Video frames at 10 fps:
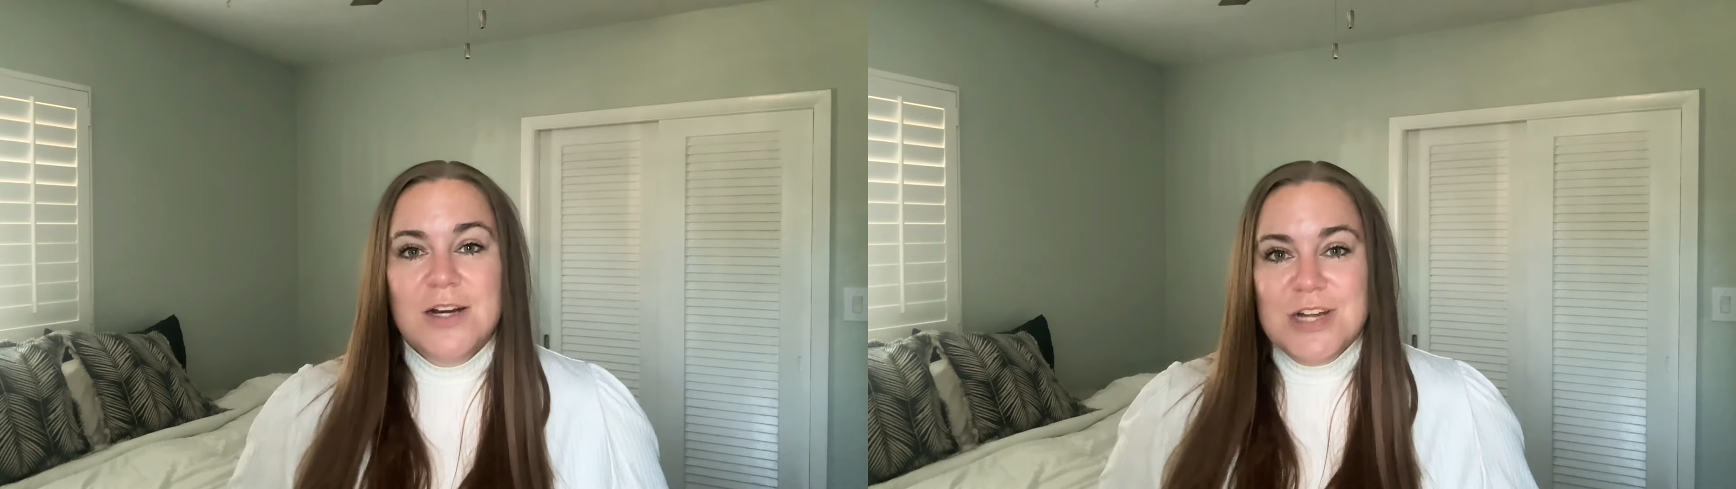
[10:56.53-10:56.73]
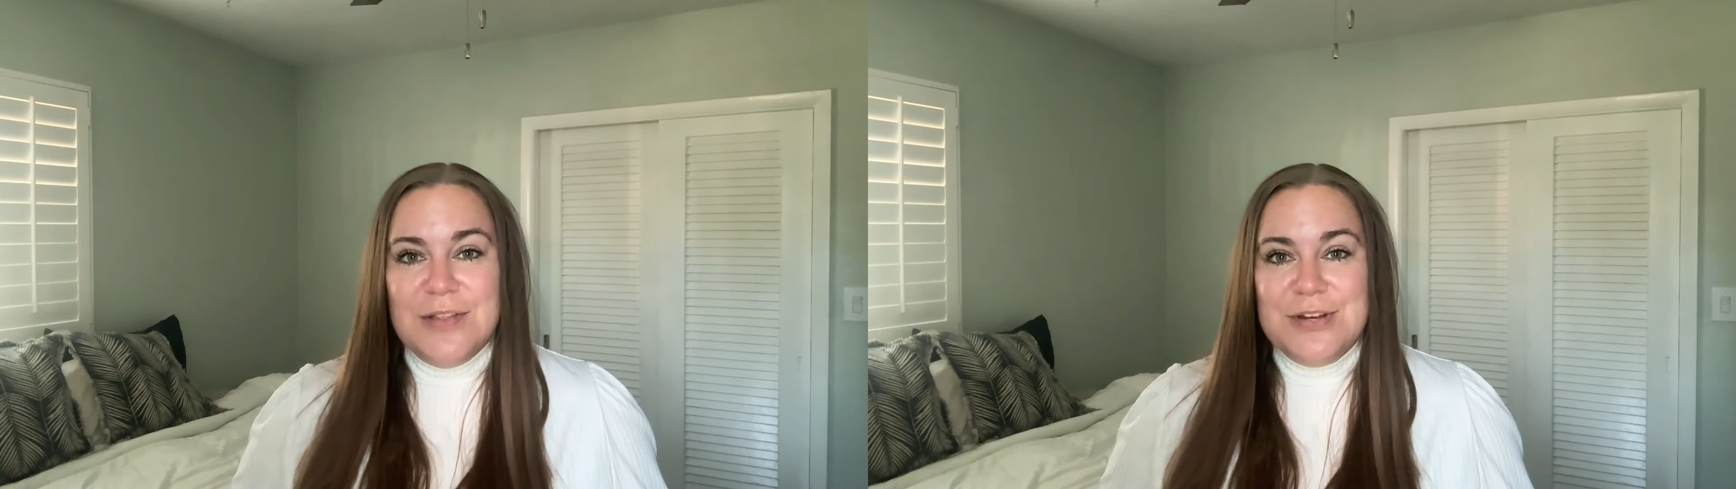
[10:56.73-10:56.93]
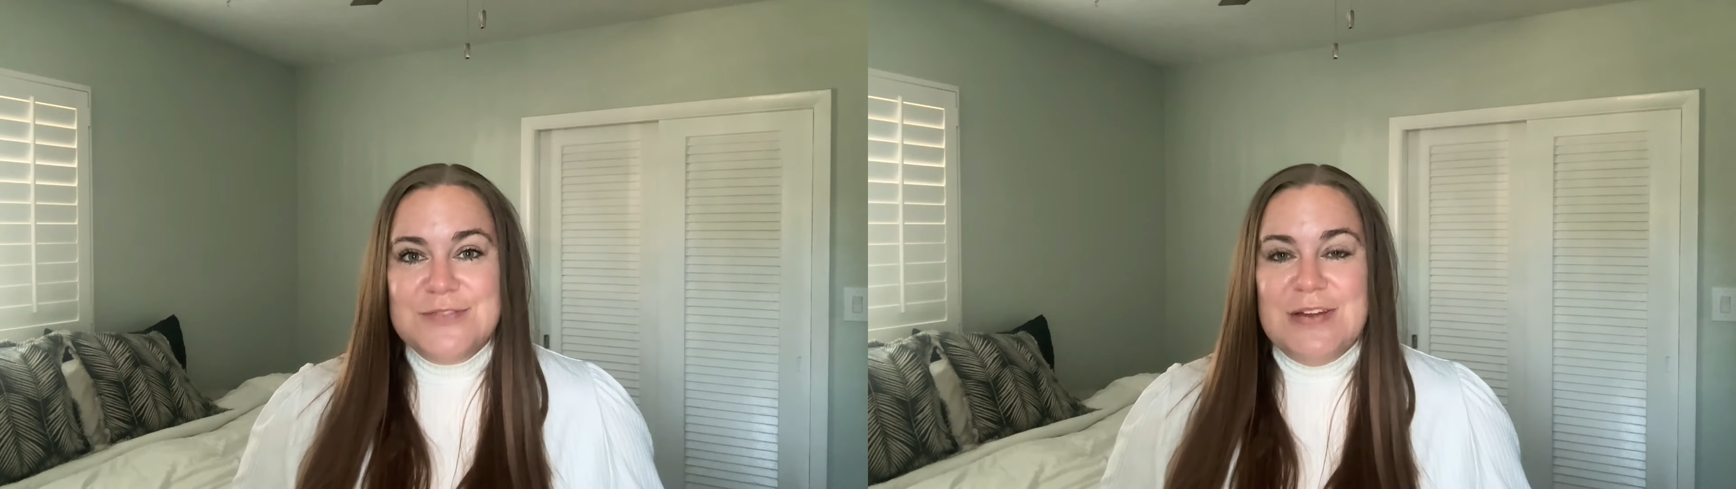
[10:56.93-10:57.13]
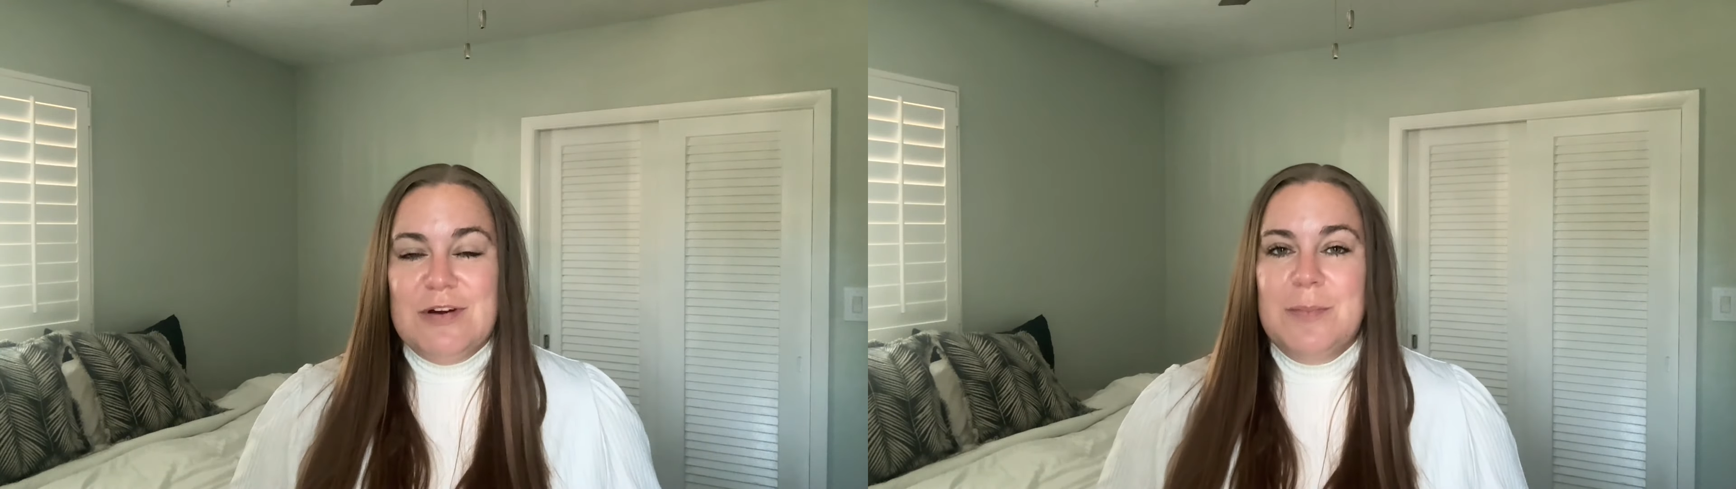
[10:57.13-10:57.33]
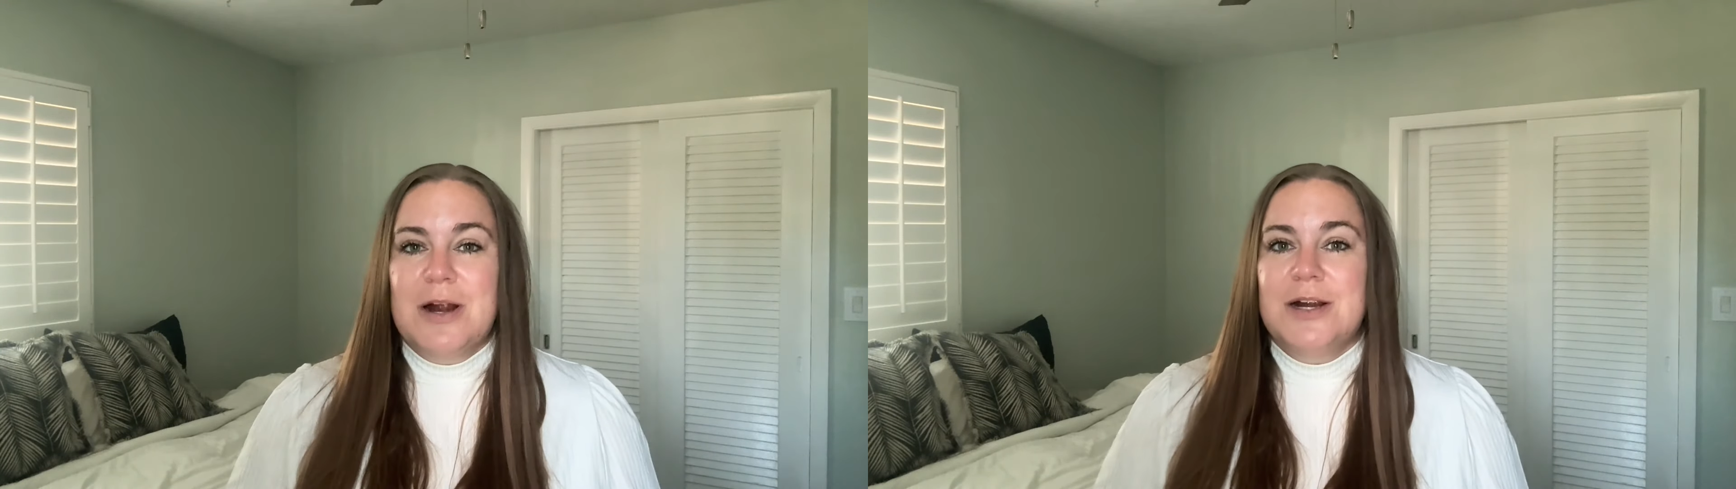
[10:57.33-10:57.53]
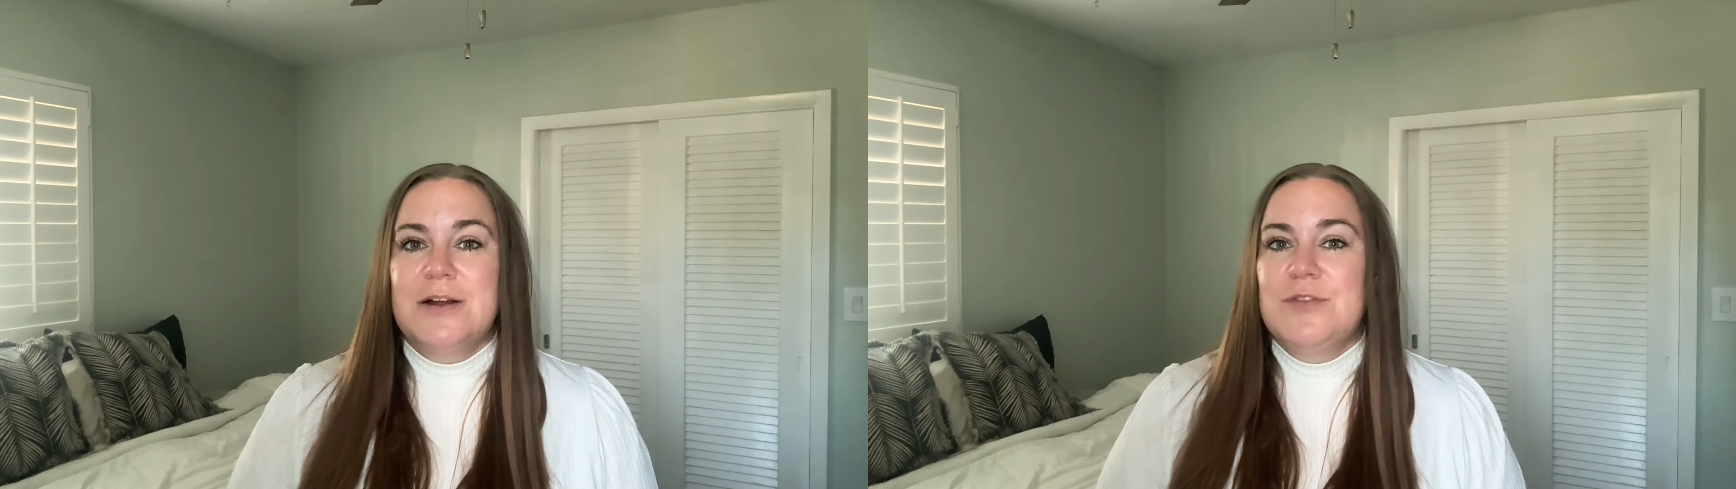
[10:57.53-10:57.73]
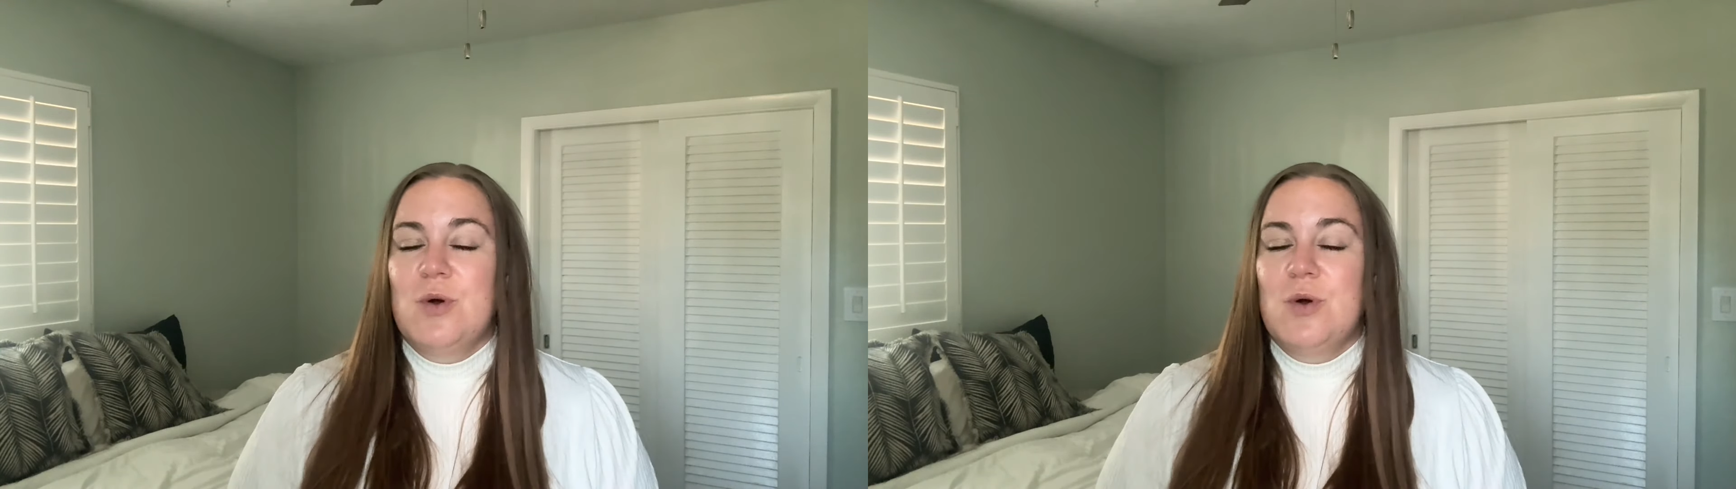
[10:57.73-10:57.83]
toddler's favorite part of the